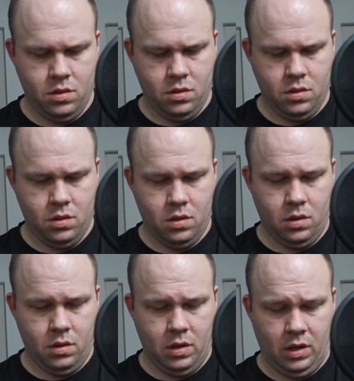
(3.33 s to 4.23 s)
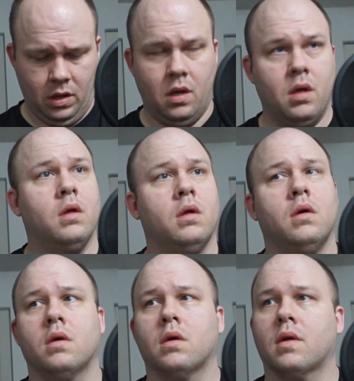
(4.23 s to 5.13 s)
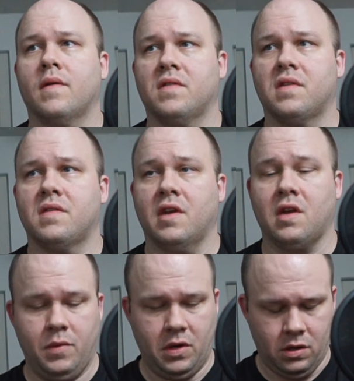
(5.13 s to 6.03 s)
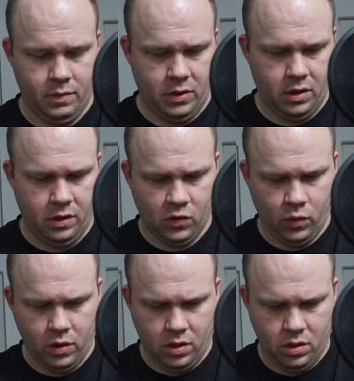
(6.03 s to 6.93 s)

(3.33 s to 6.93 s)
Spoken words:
Alrighty, give this a second, make sure my audio is working.